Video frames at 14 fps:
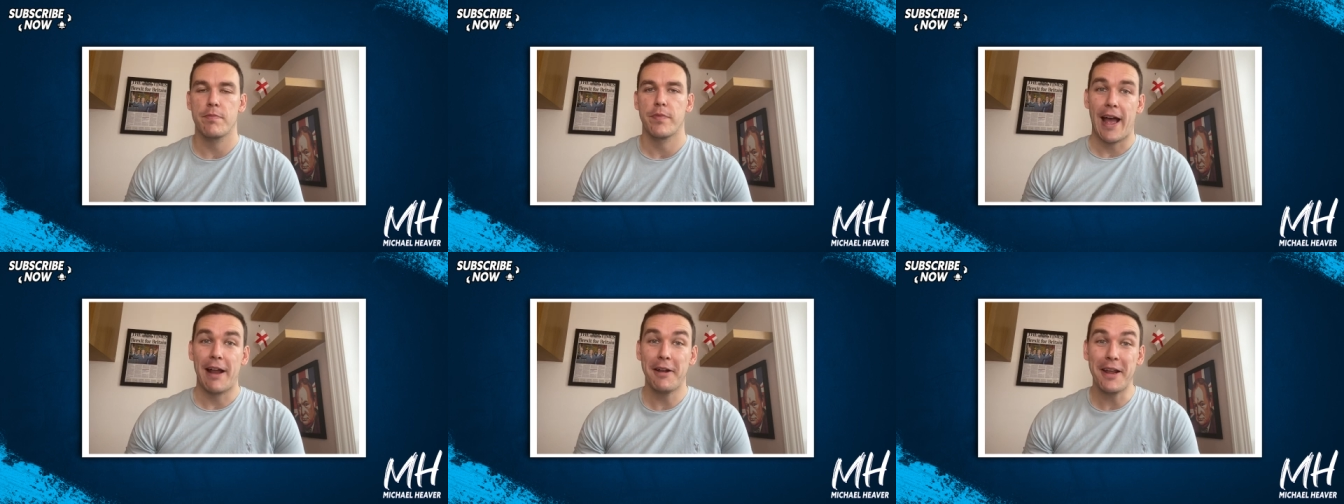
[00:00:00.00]

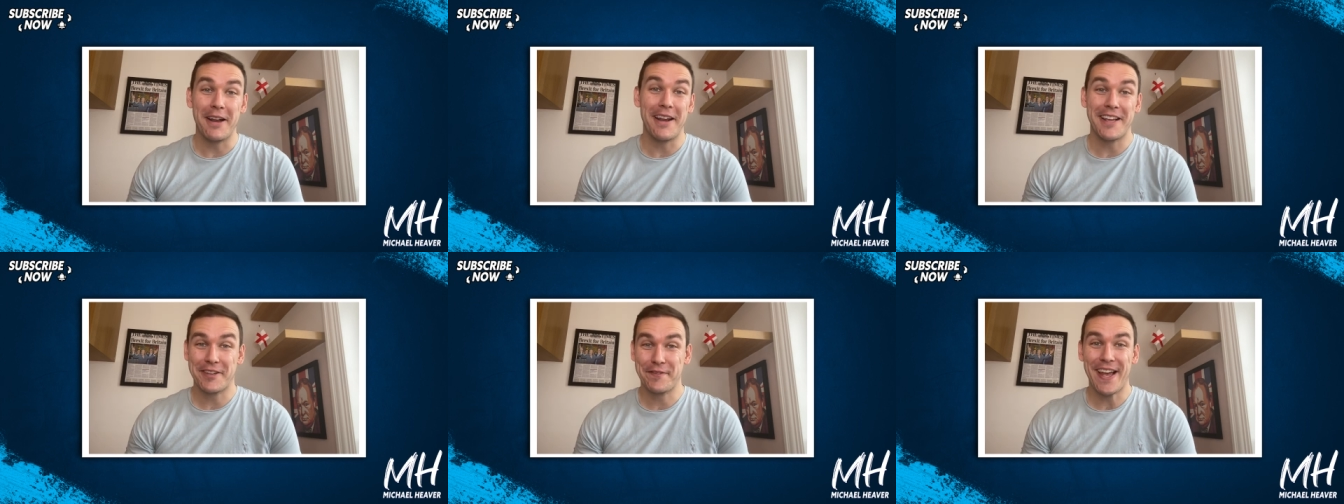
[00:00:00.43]
And look,
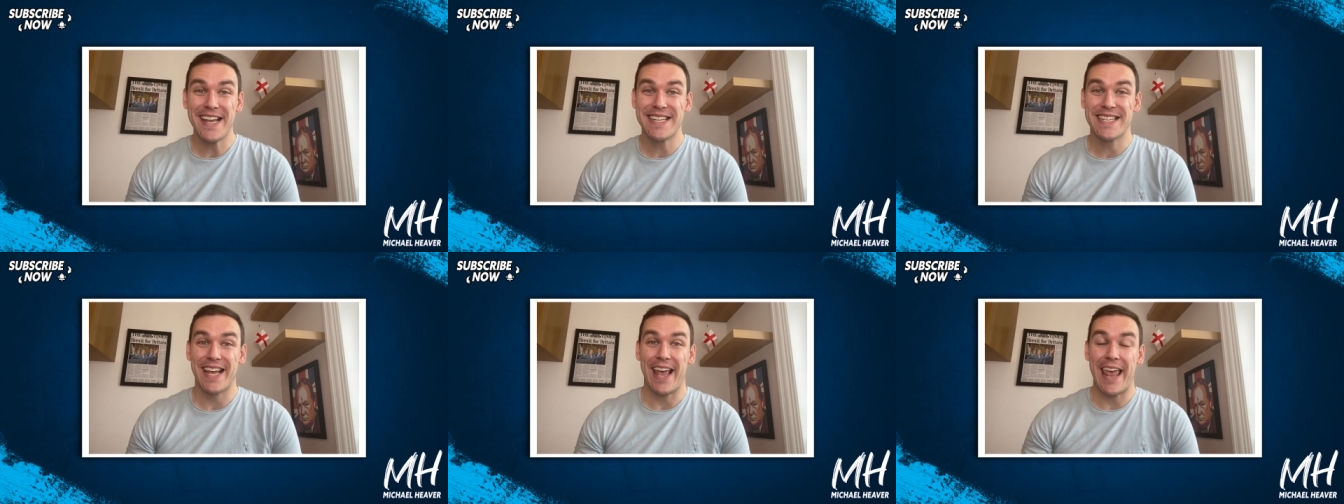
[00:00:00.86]
let's
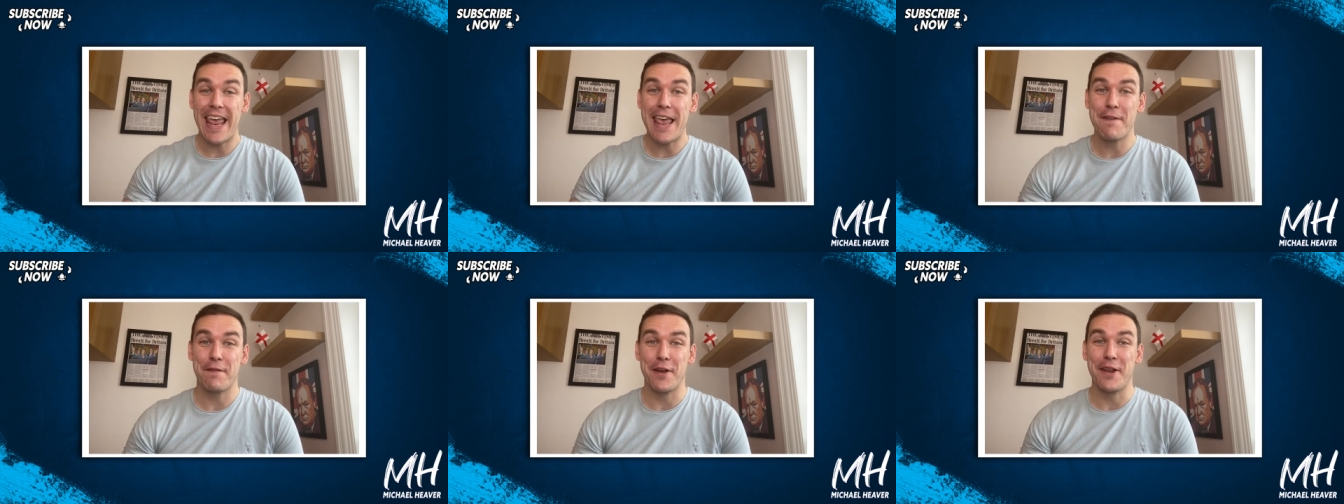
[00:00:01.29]
face it,
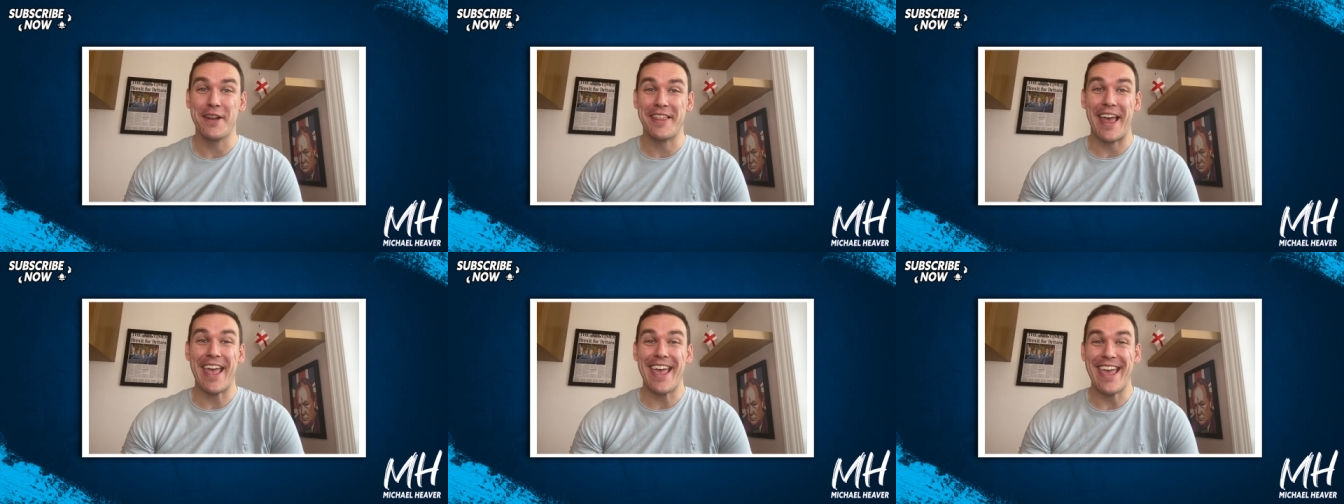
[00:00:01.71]
even
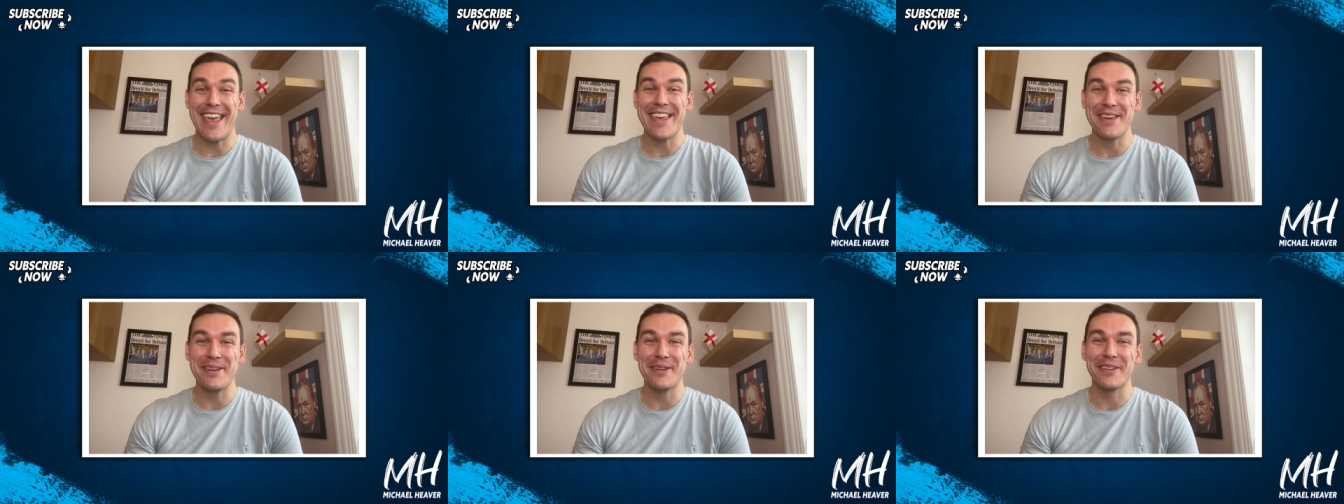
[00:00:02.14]
the
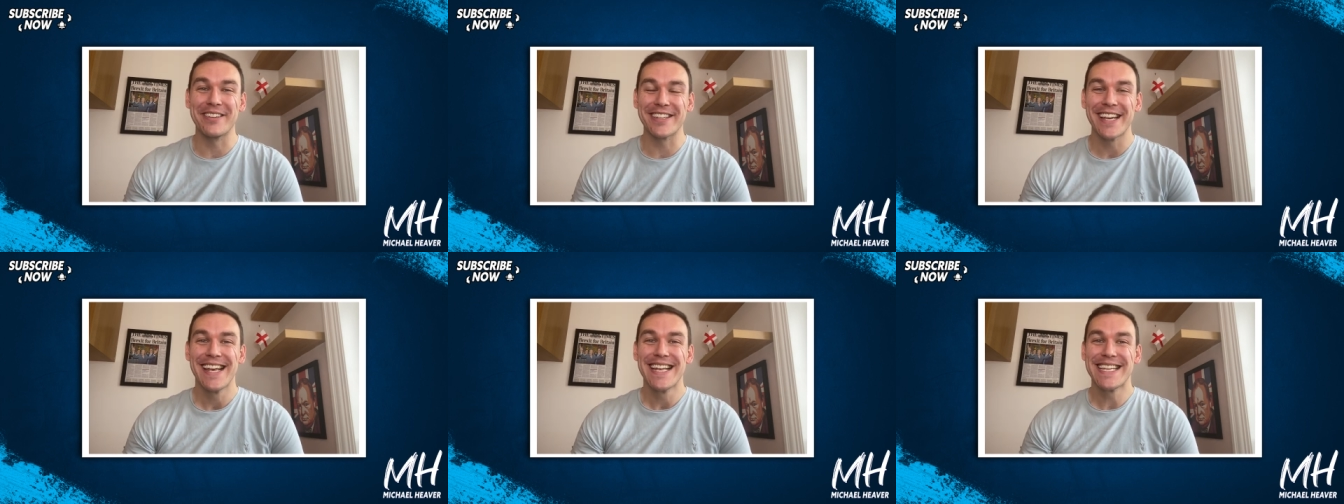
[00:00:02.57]

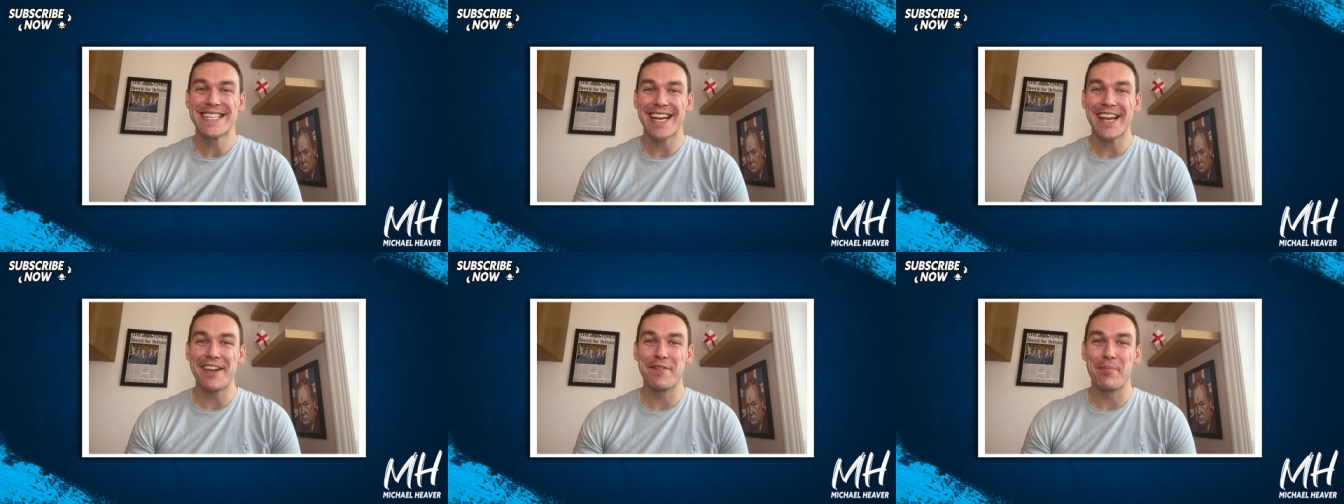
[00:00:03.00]
EU's
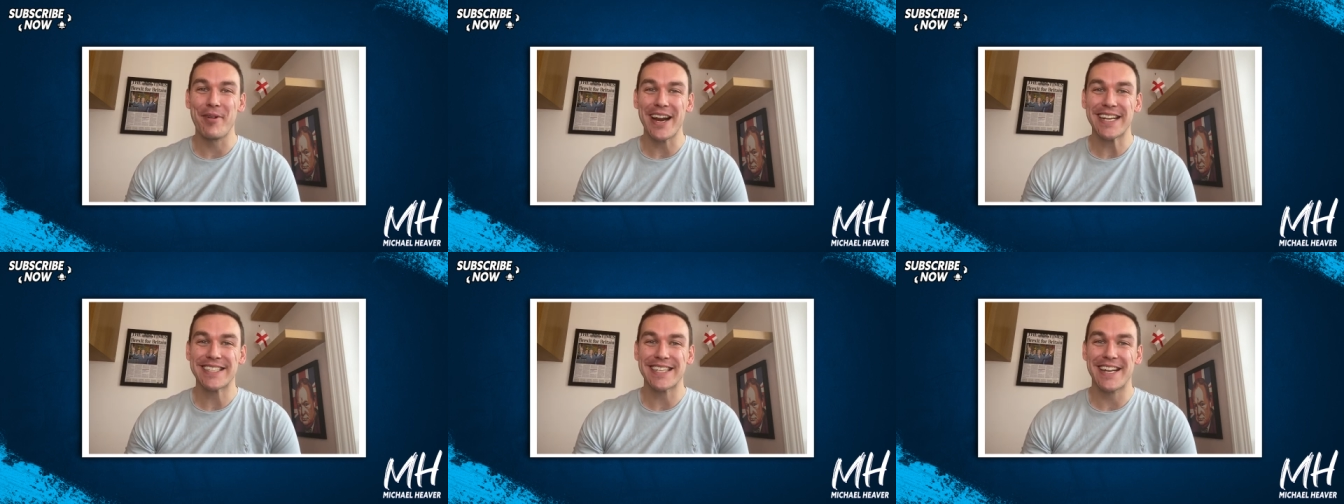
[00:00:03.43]
chief
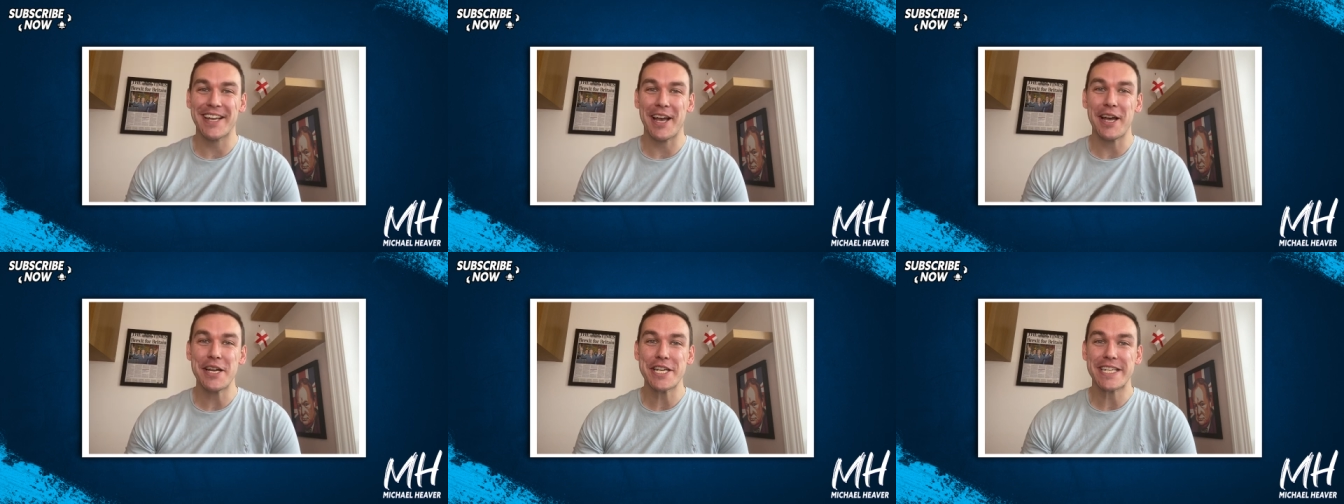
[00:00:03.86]
Brexit
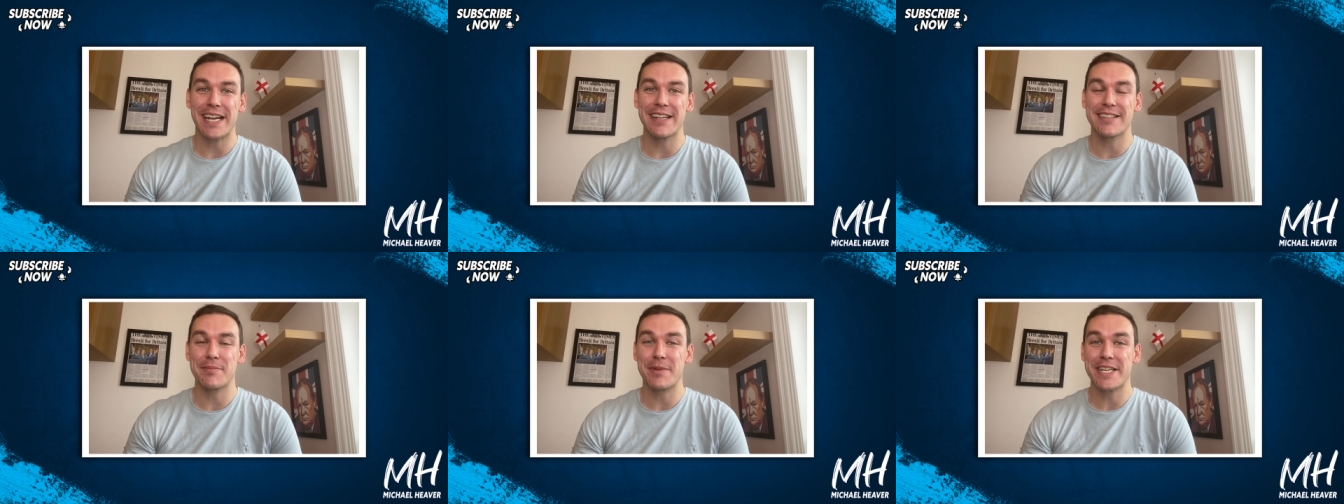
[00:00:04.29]

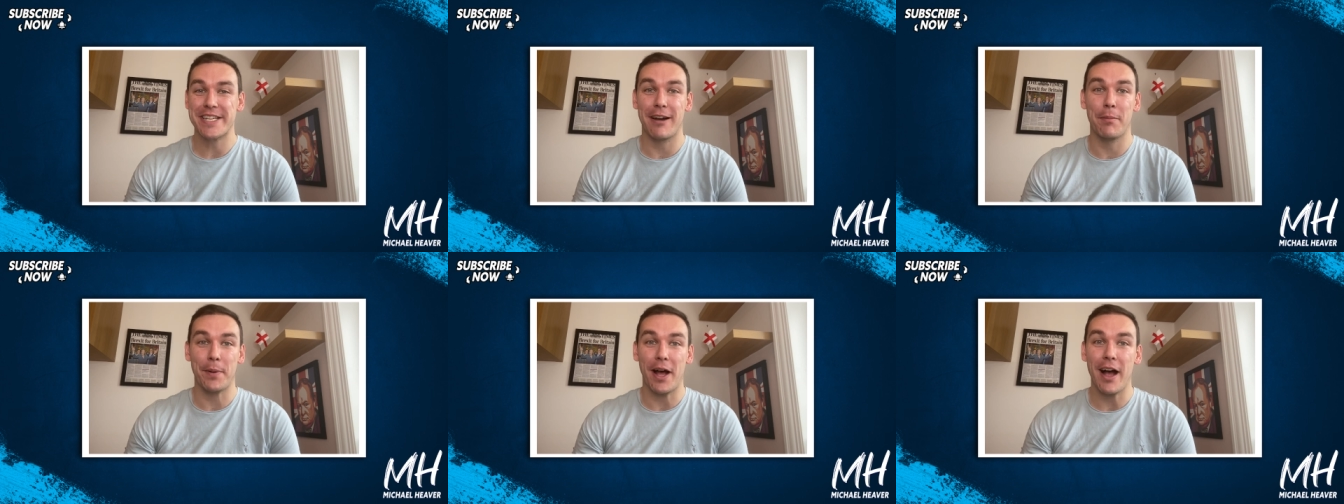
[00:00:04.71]
negotiator,
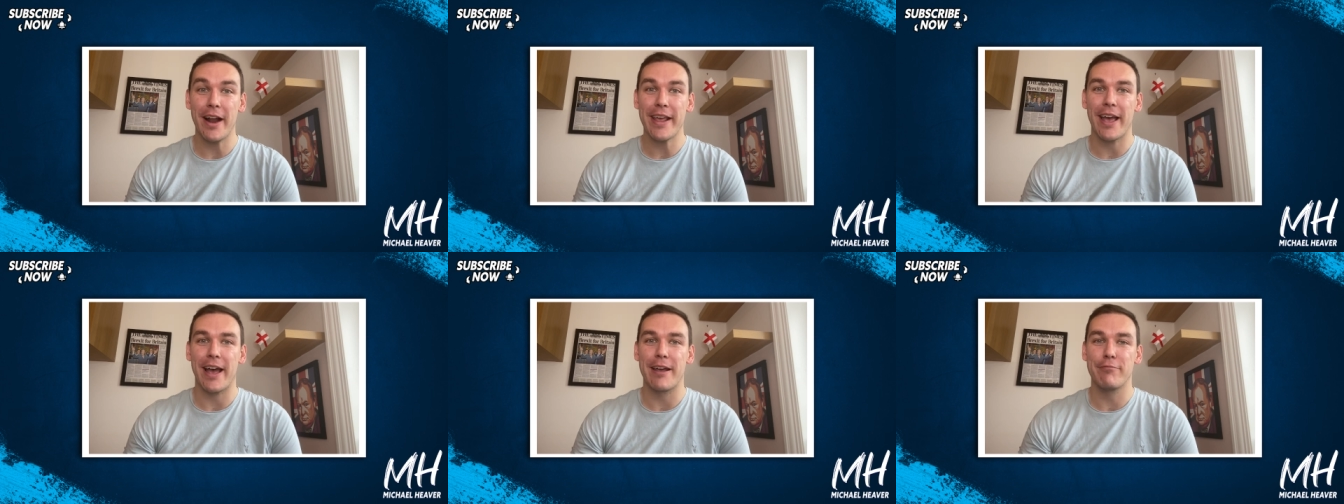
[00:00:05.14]
Michel
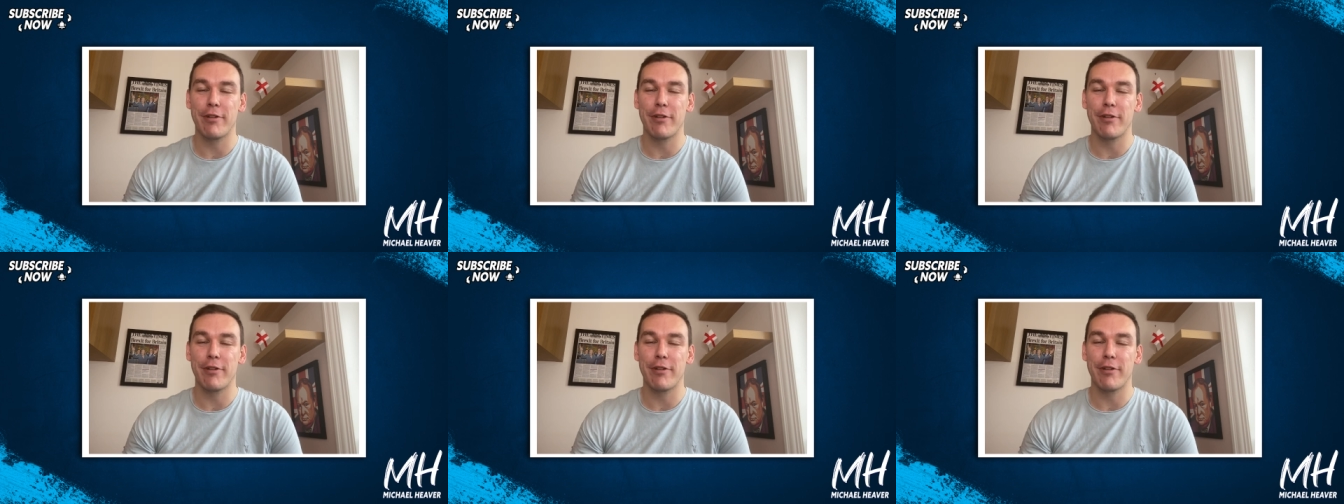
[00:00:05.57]
Barnier,